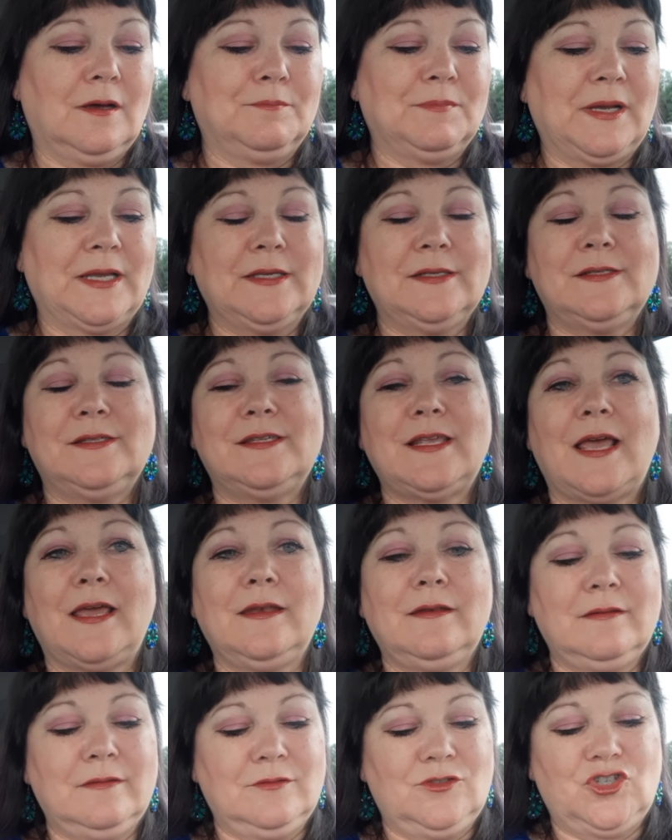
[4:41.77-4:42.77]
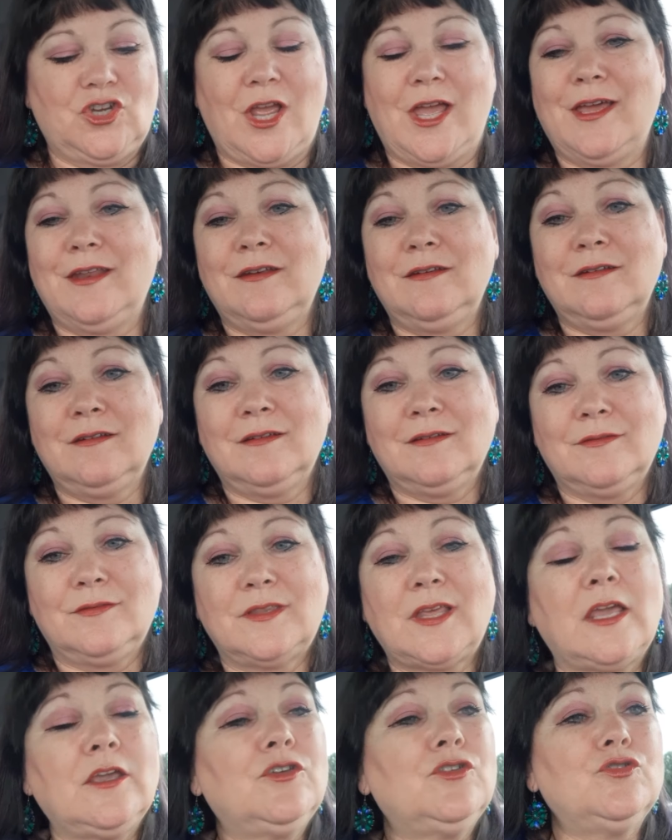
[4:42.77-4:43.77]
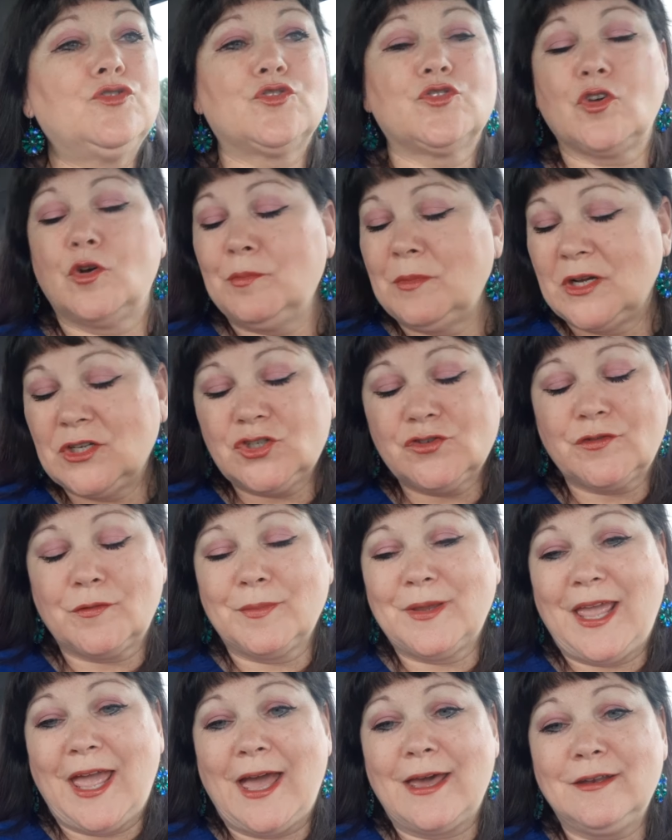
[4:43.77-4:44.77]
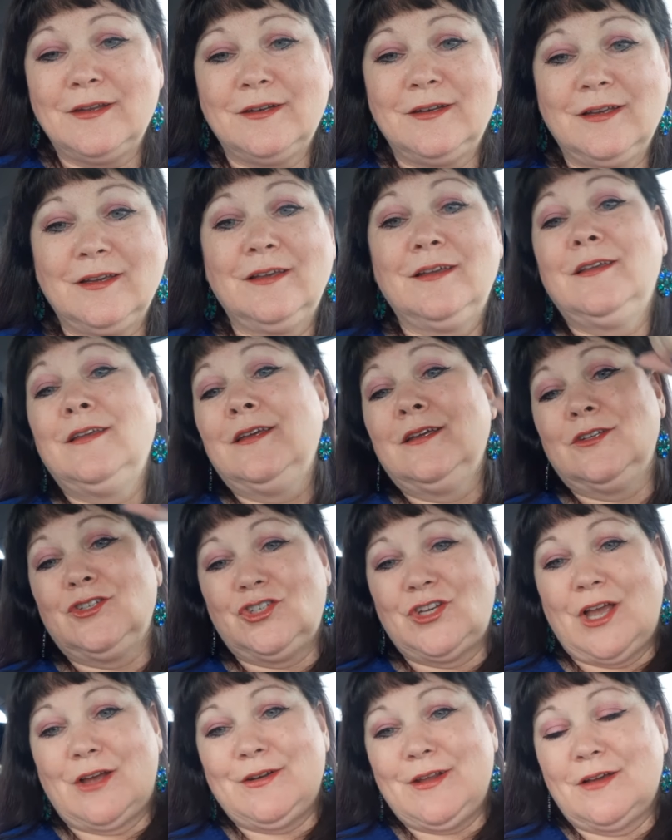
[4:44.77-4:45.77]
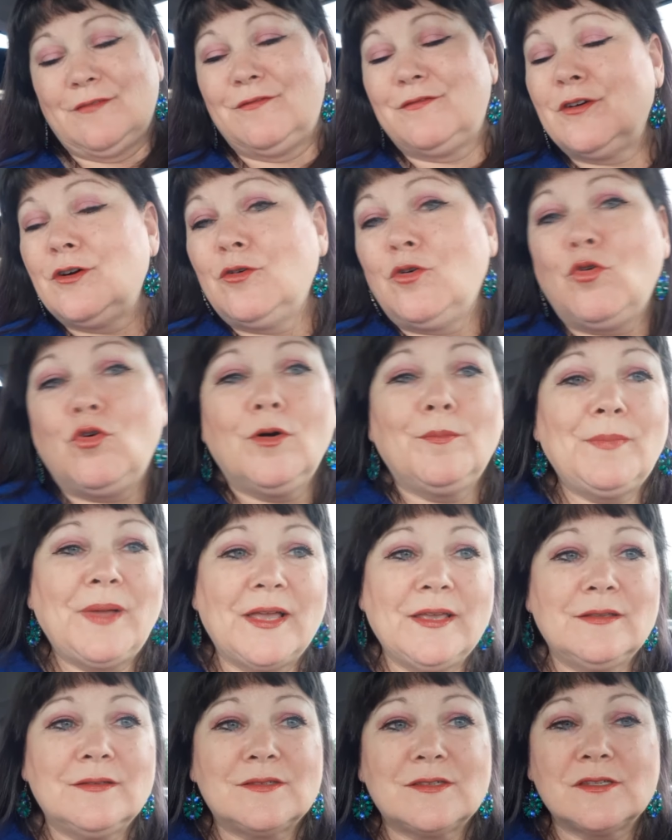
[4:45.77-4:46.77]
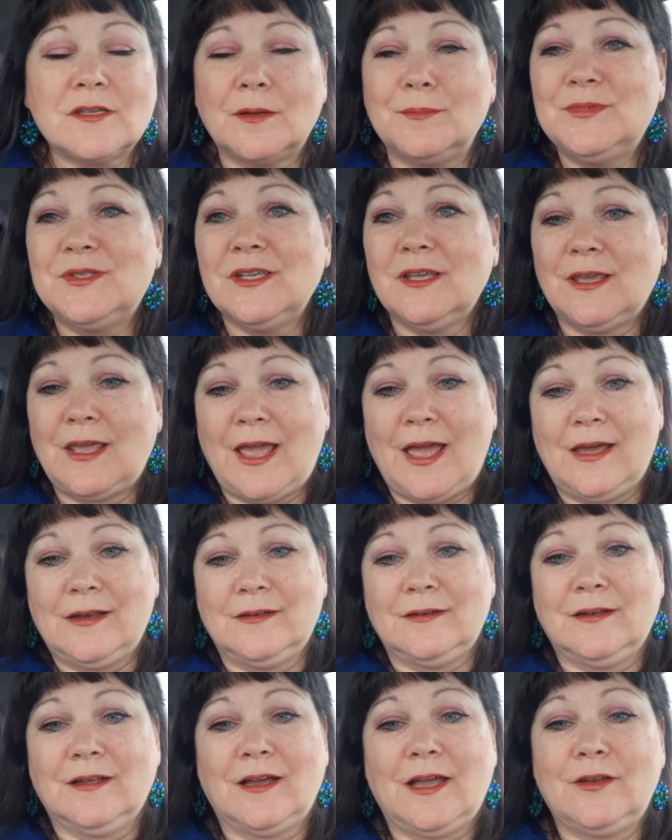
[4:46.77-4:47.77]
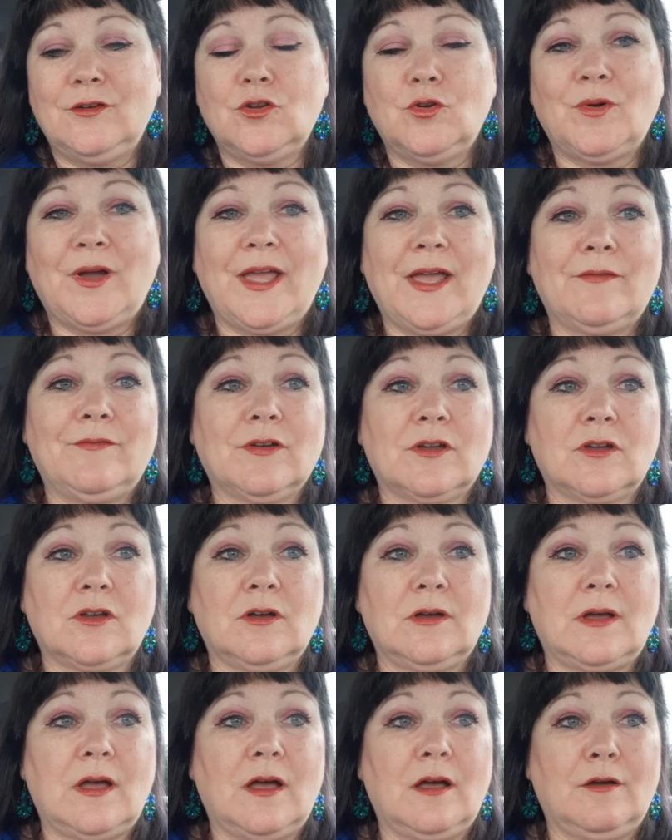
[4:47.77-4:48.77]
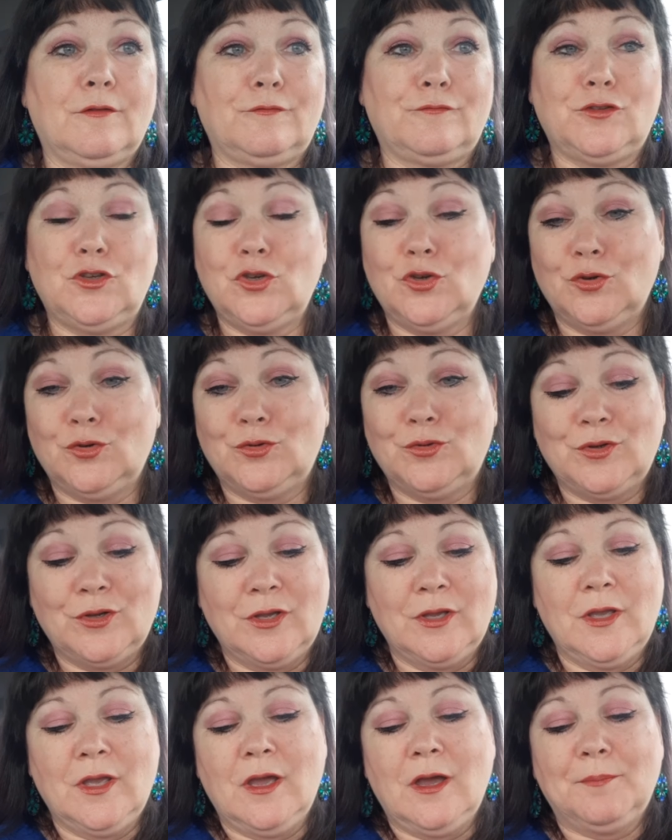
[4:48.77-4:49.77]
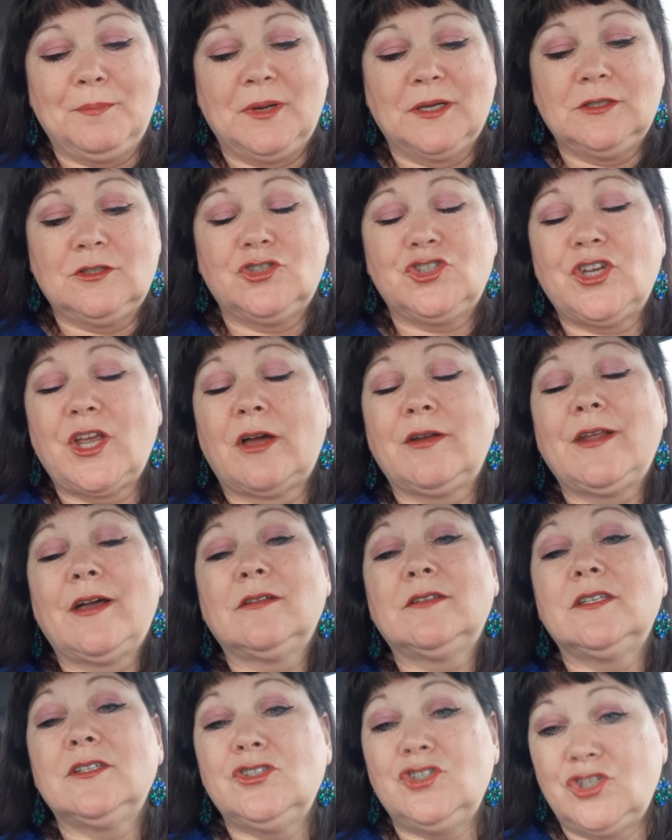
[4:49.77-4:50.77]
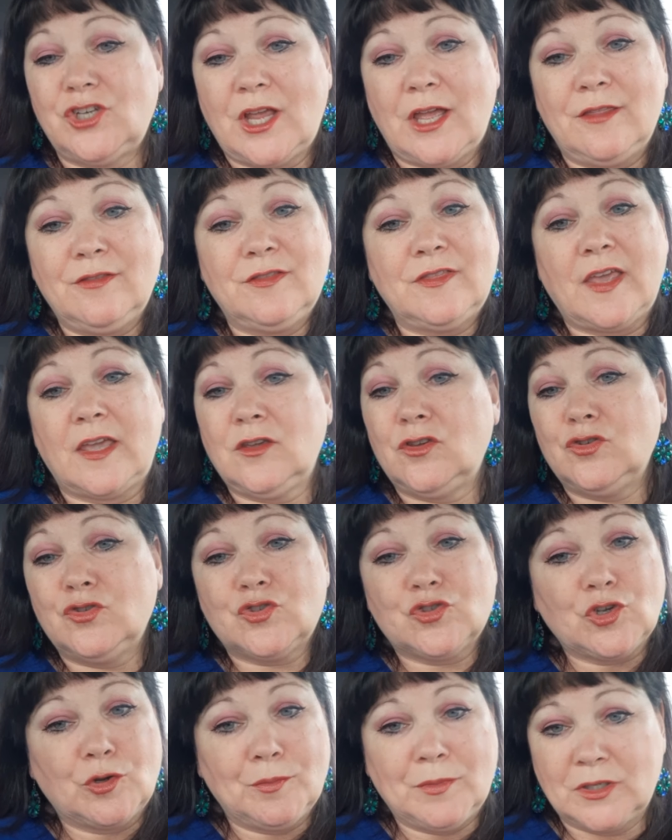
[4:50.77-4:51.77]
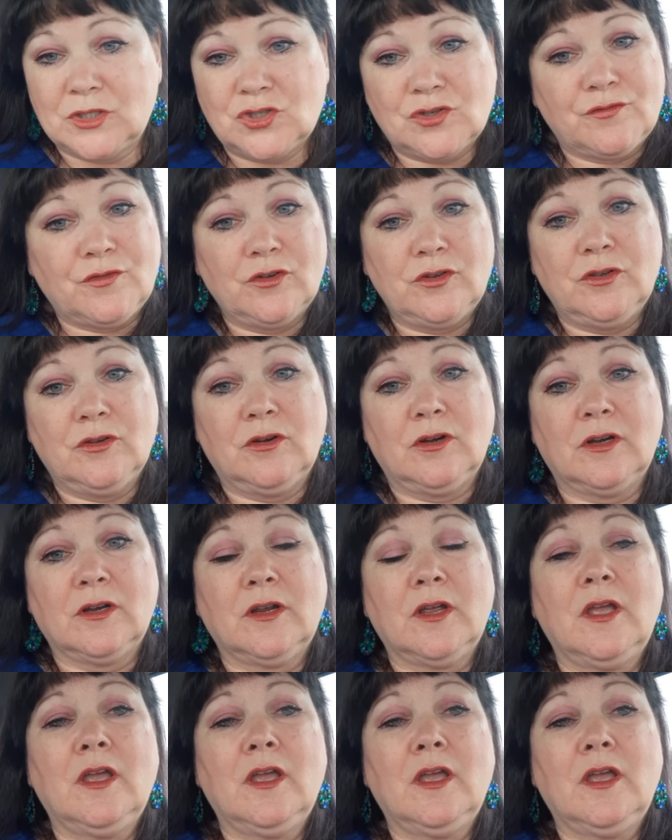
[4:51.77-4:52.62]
my Zen Jen. Thank you so much from Canada. Shout out for all my subs in Canada. I know I have a few, but shout out to Jen. Thank you so much for your